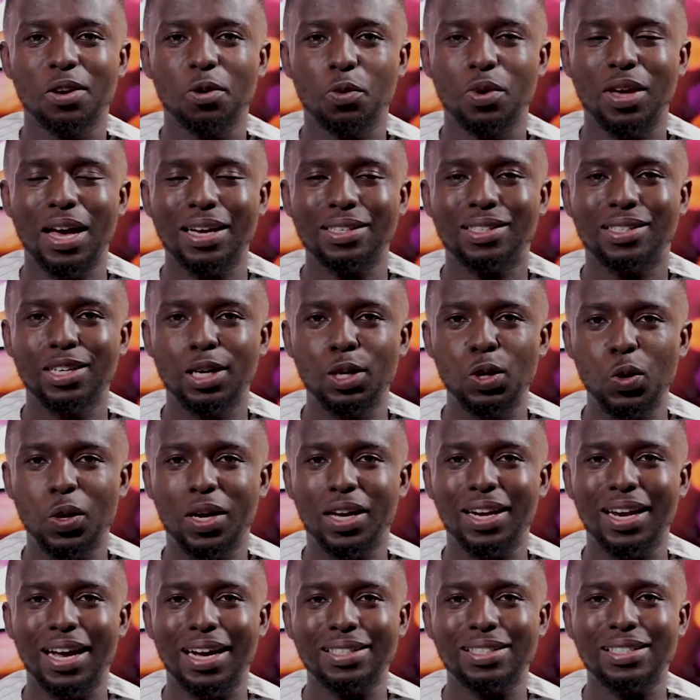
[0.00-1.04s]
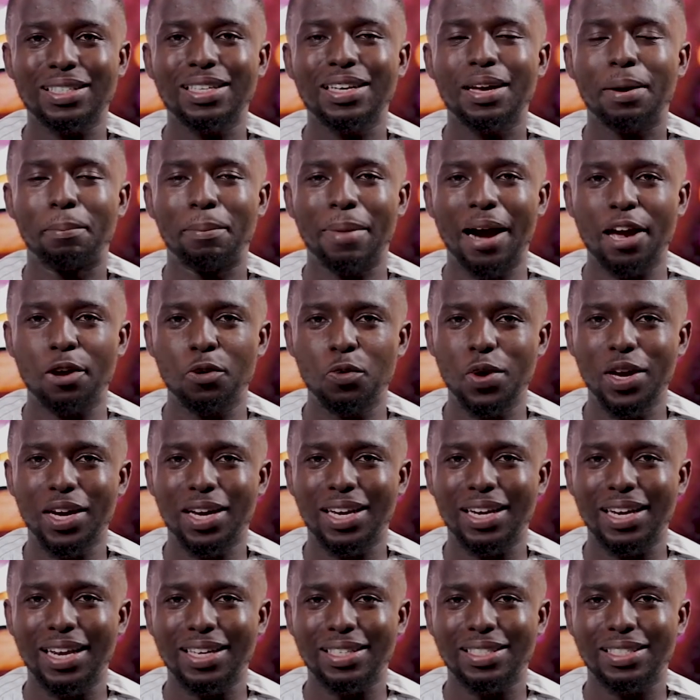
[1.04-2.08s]
We are still looking at my
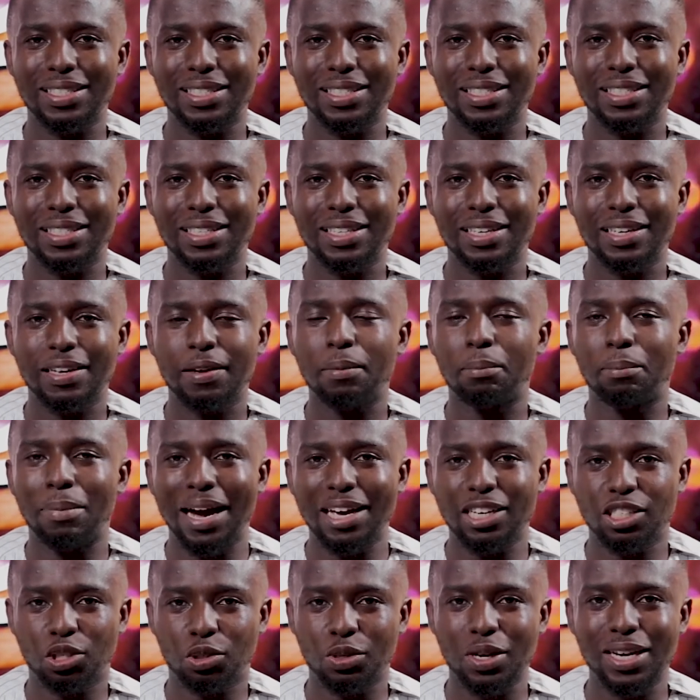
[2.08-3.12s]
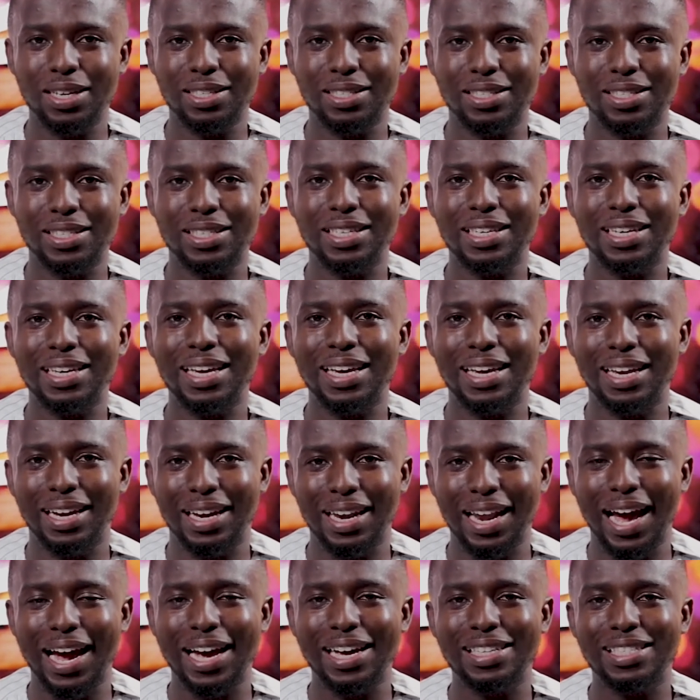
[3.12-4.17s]
weakness, my strengths
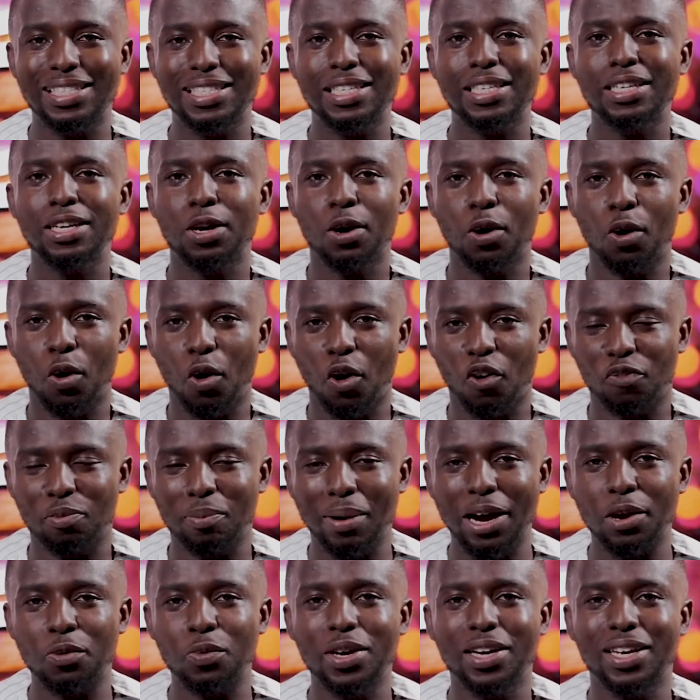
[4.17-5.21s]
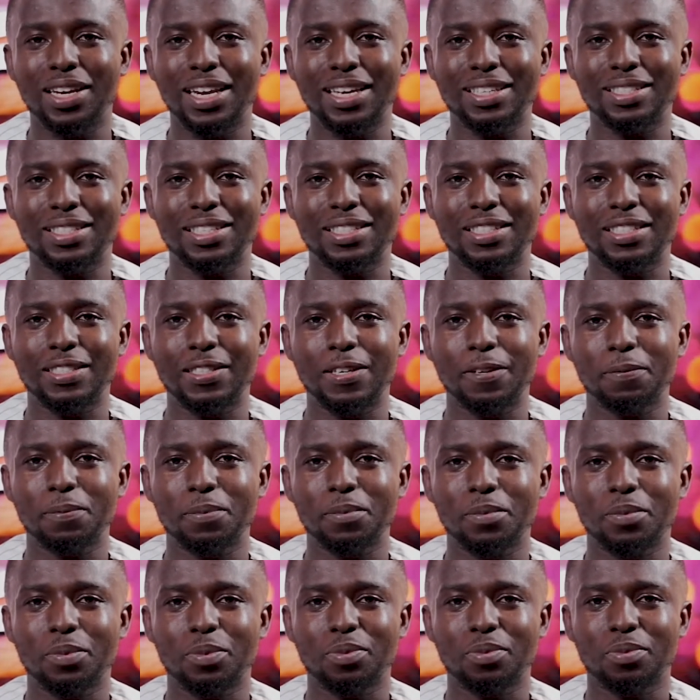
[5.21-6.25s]
in light of my weaknesses.
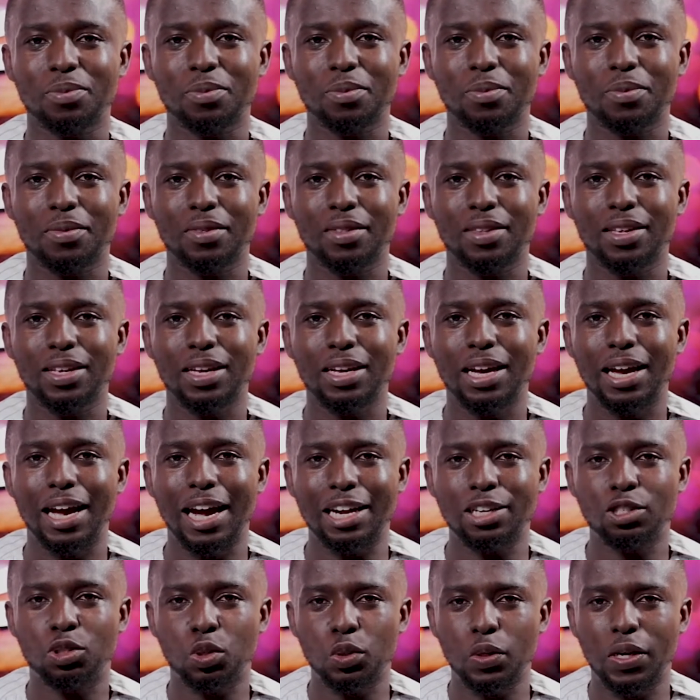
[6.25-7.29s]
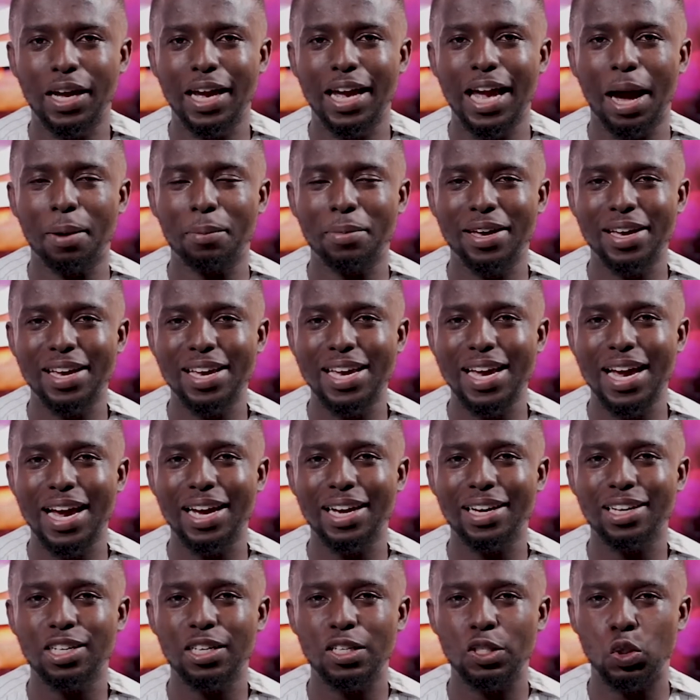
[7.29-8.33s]
And today I'm
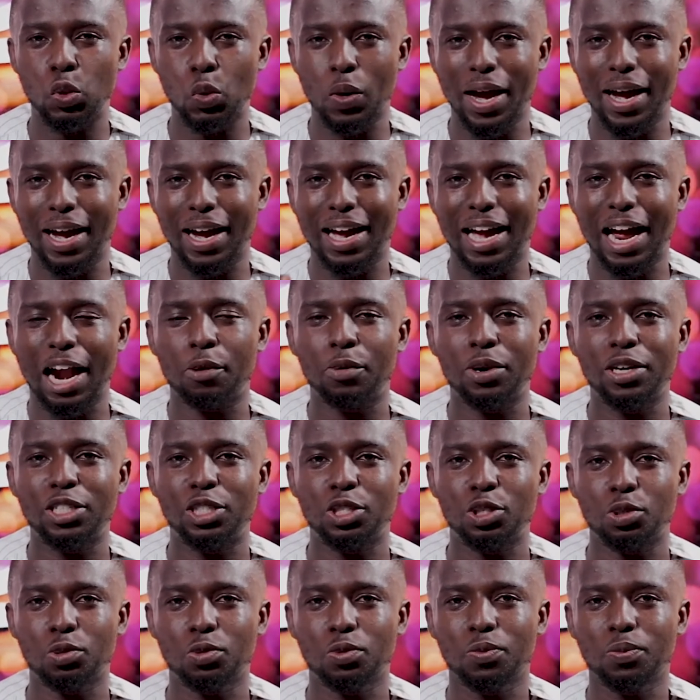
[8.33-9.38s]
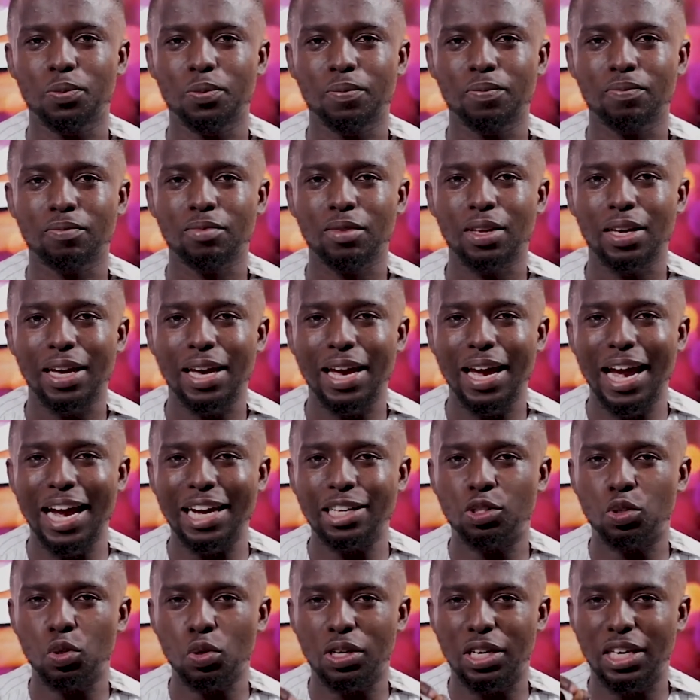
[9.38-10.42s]
here to encourage you
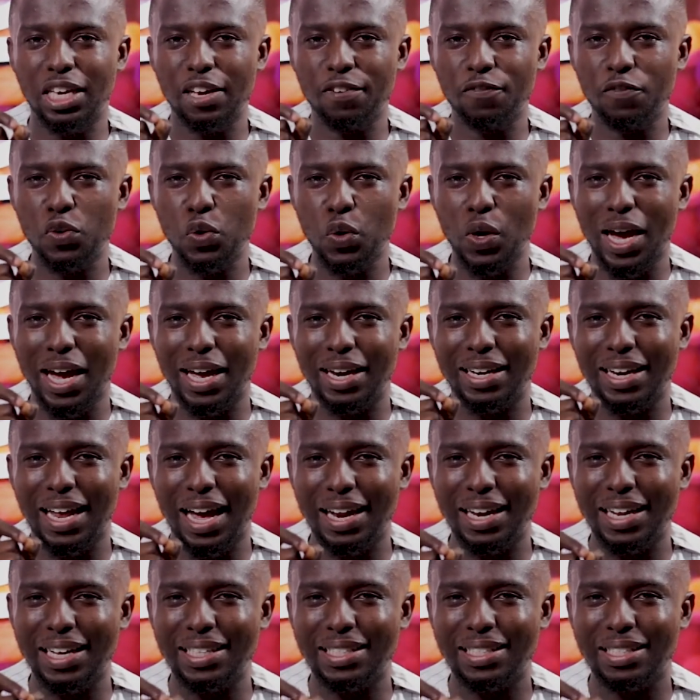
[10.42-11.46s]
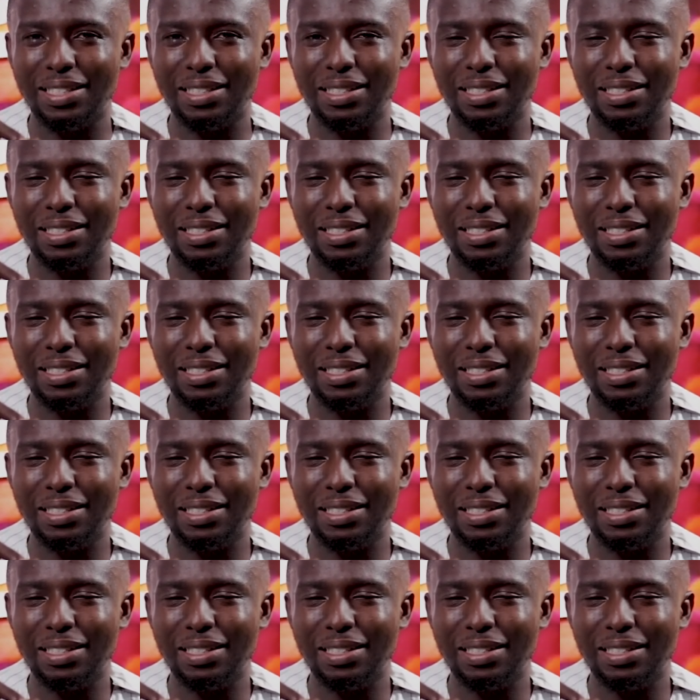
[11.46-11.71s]
and to give you a knowledge